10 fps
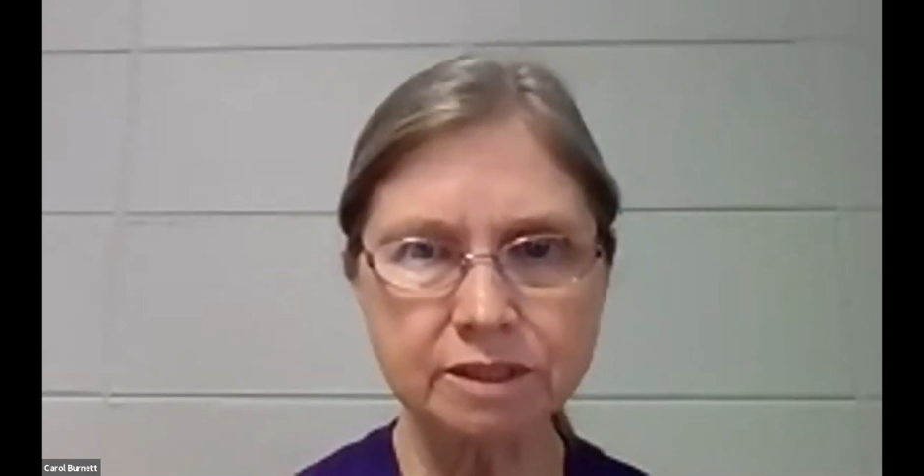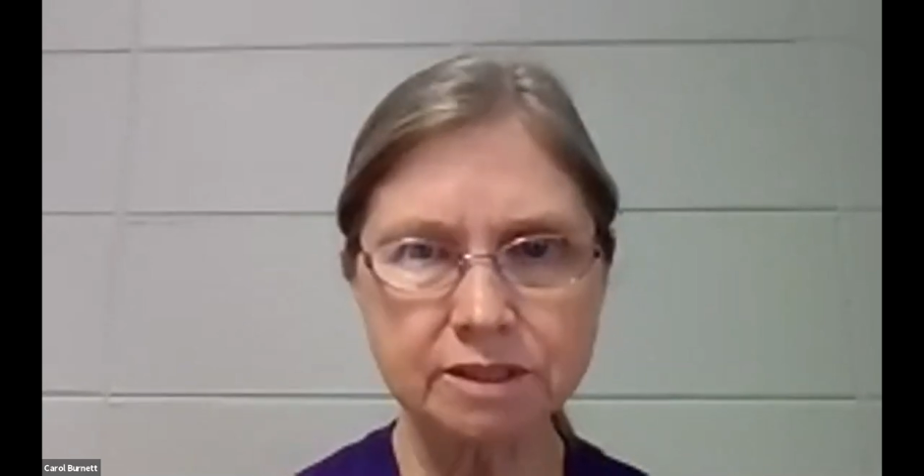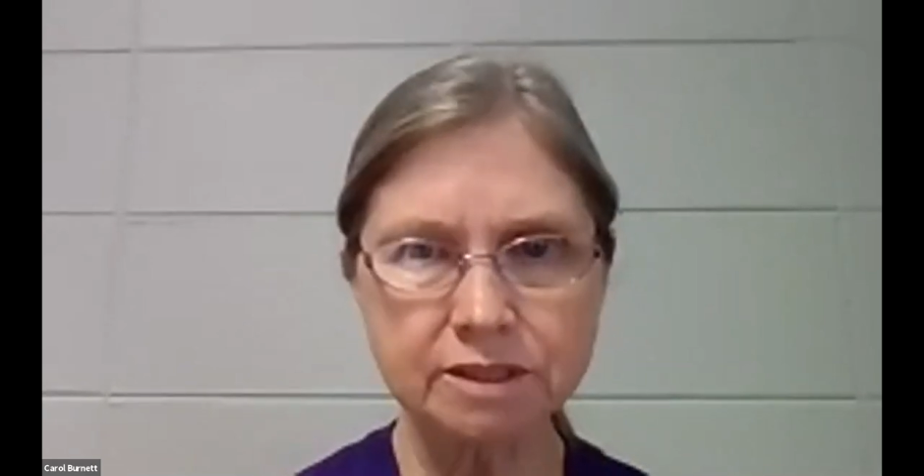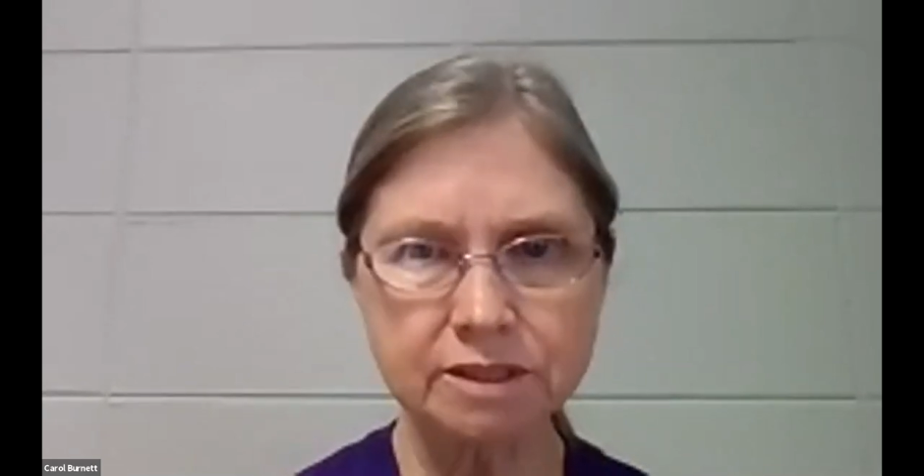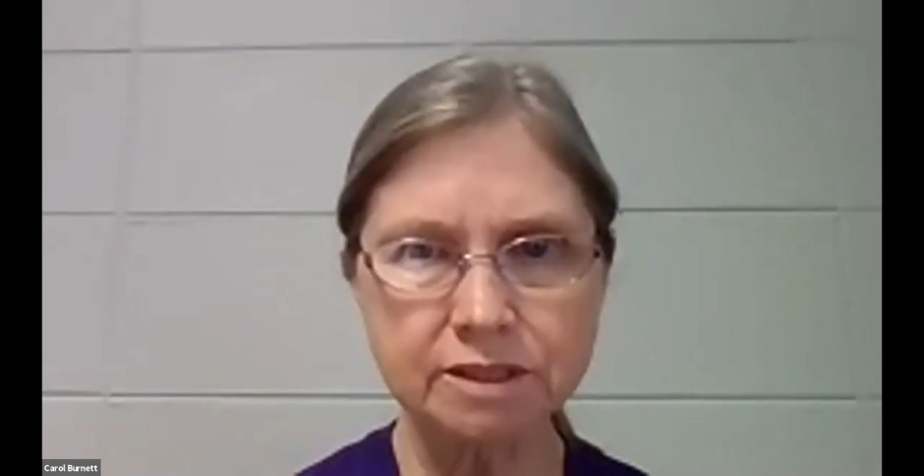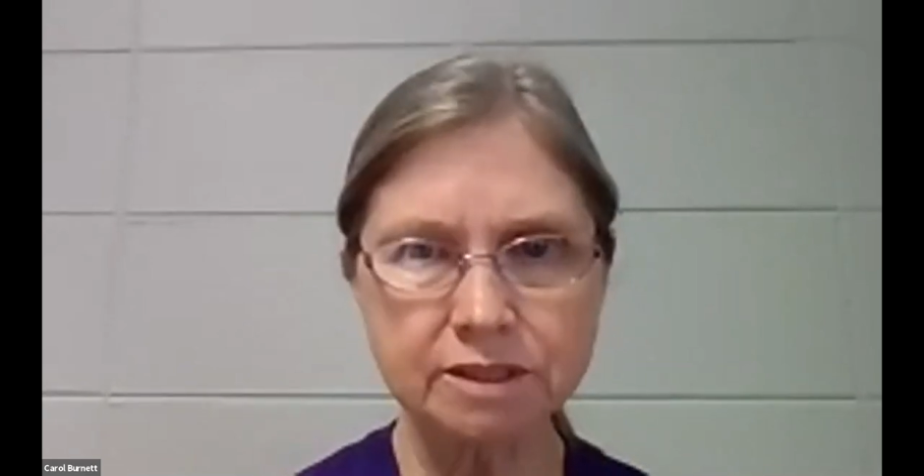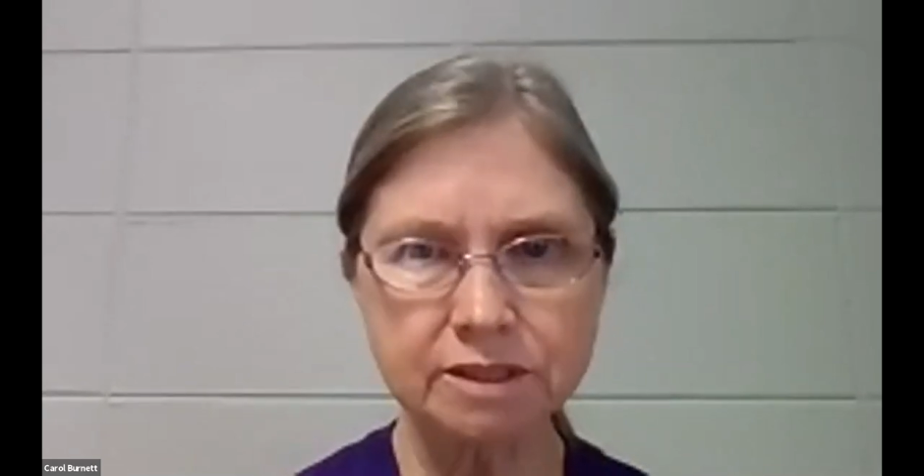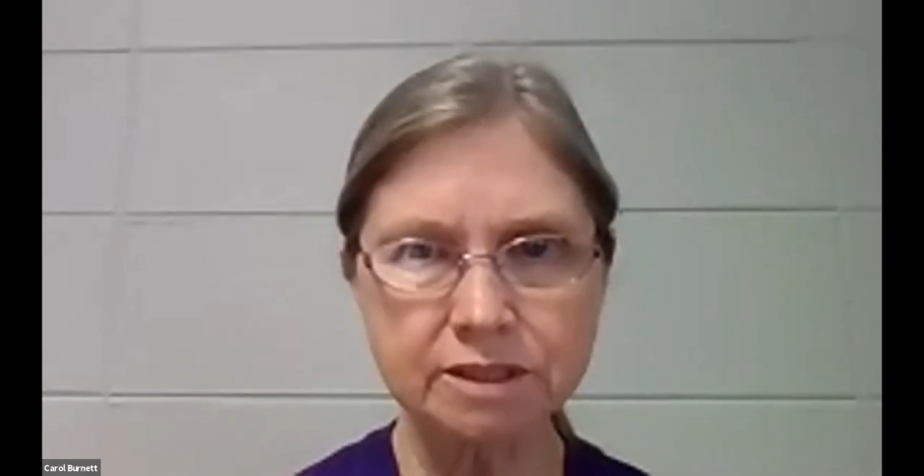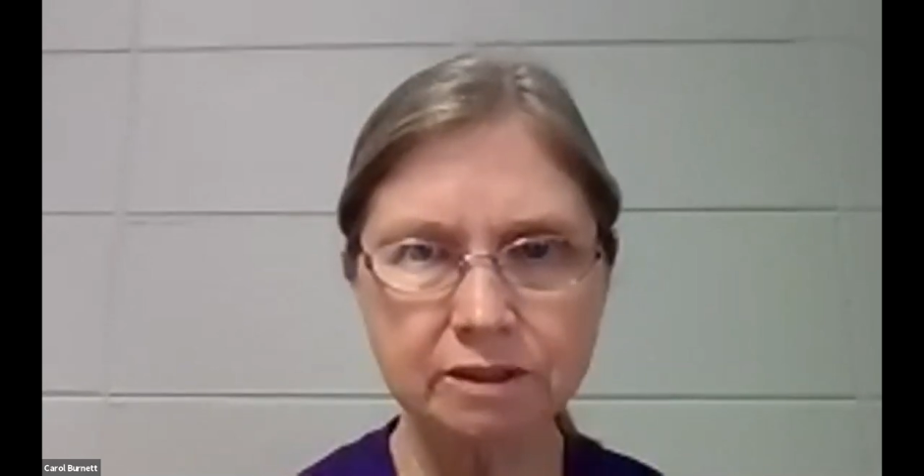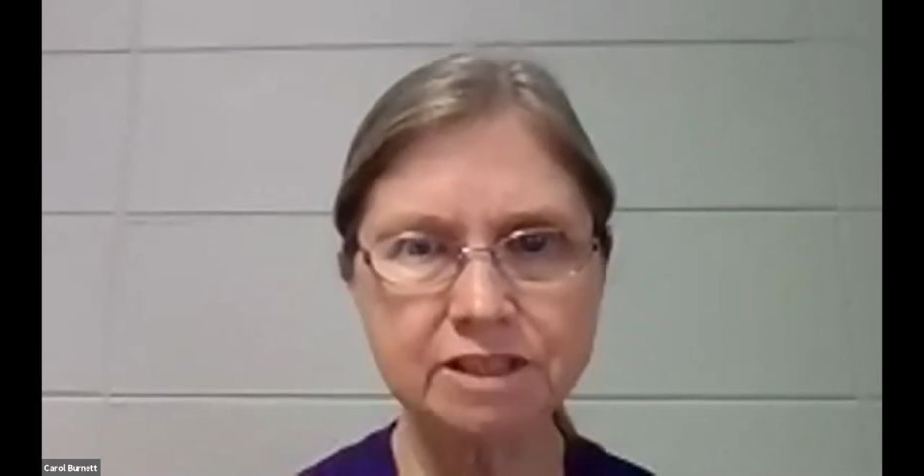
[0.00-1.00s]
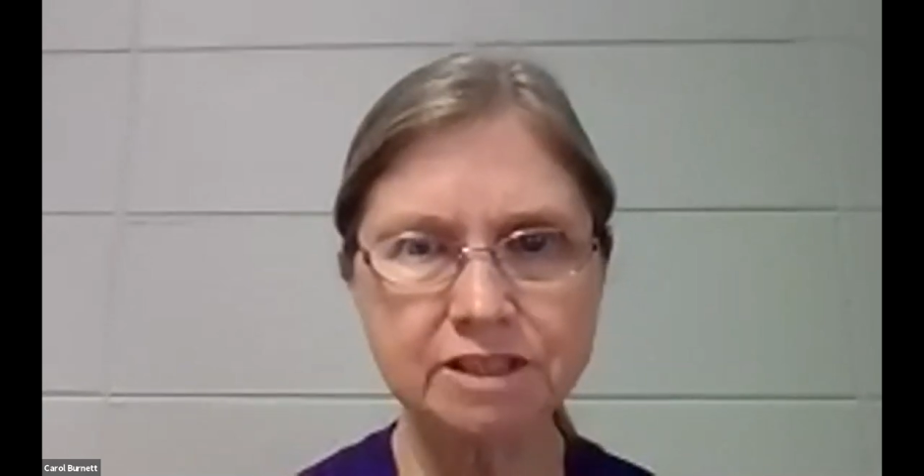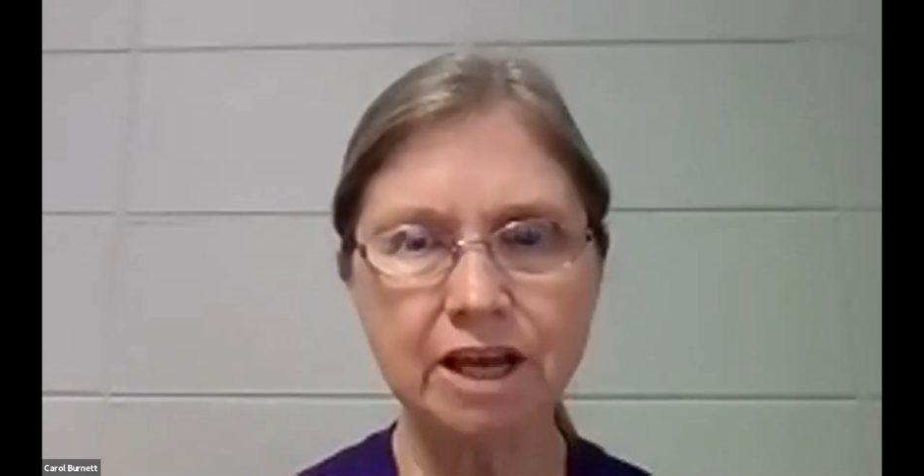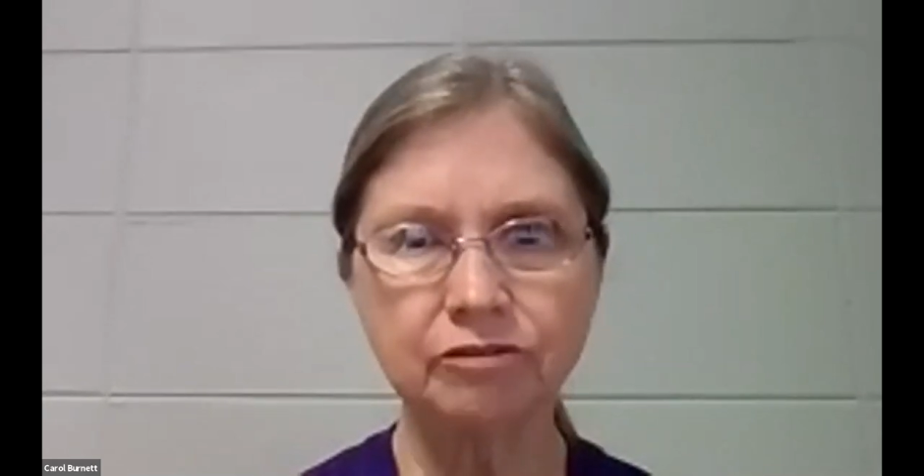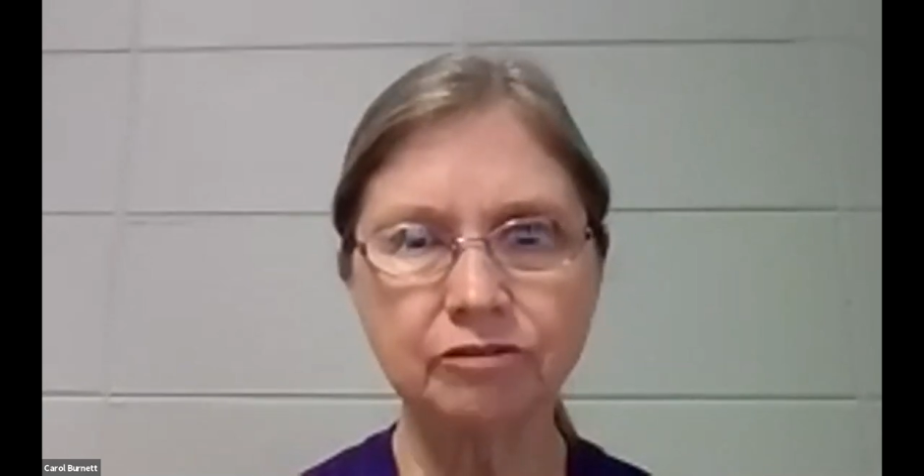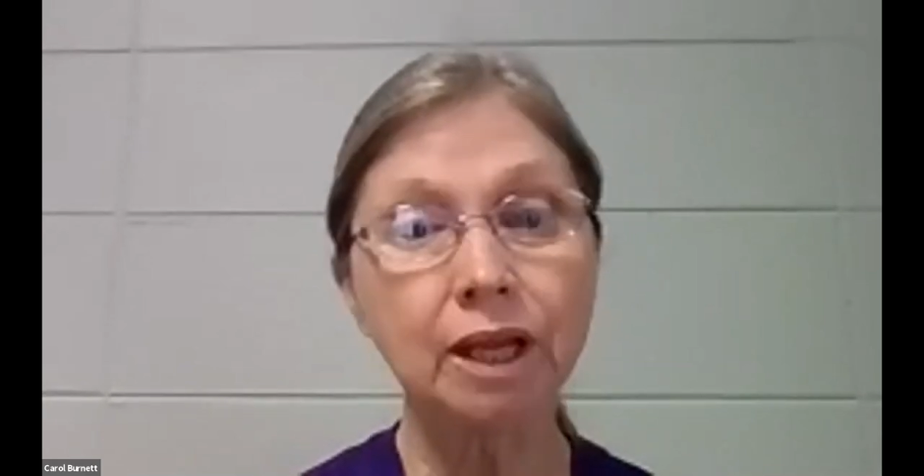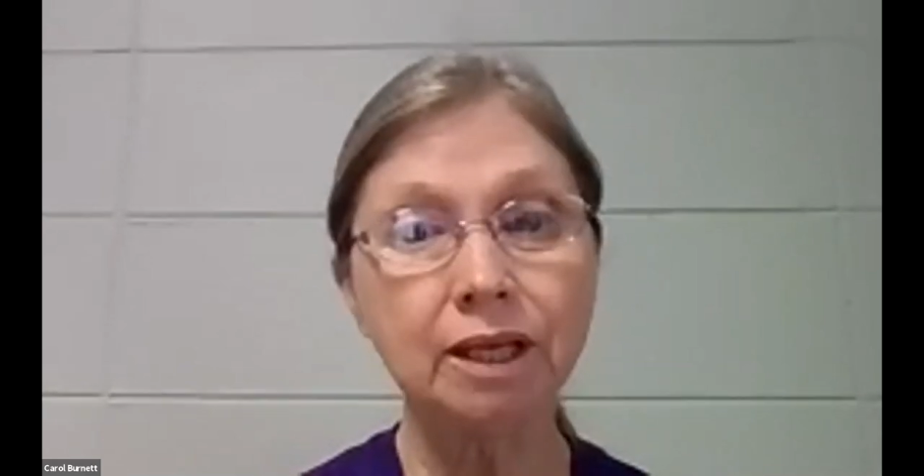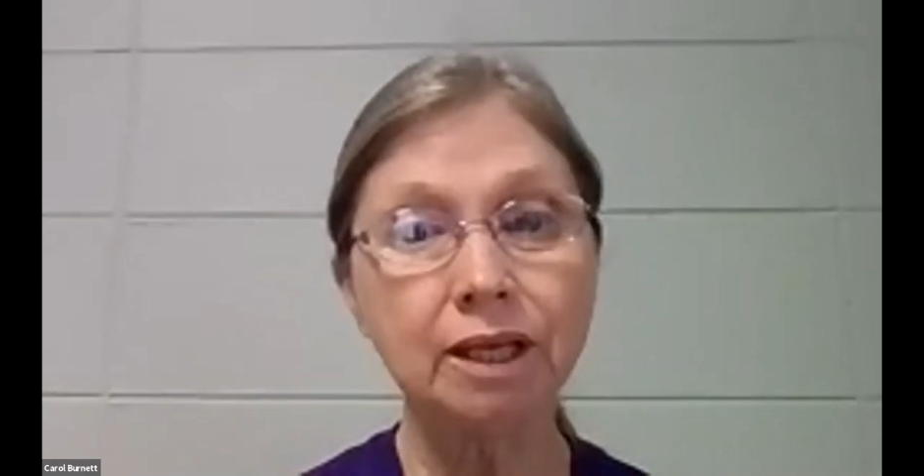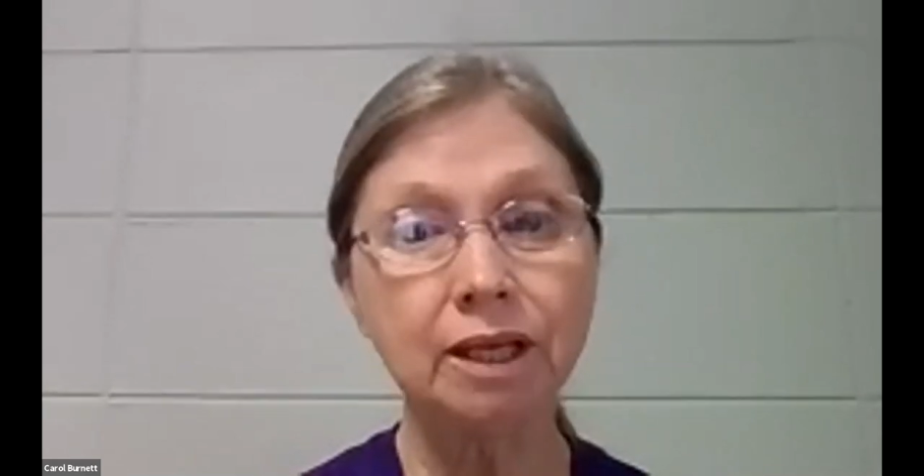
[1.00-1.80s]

their staff are working.